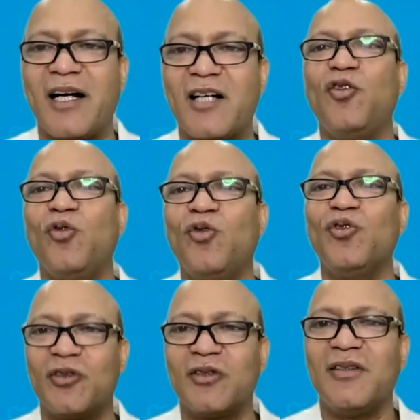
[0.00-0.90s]
gets
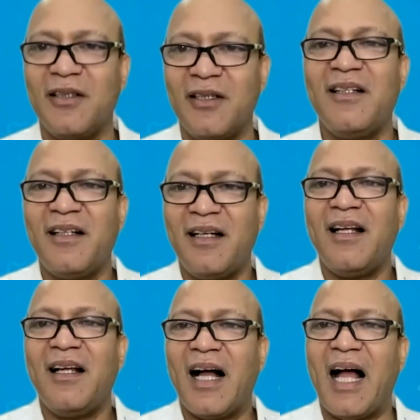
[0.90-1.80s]
used,
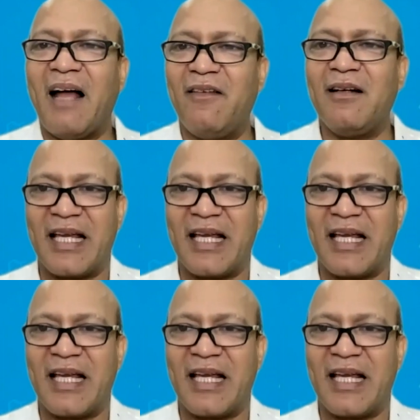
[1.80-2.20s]
I will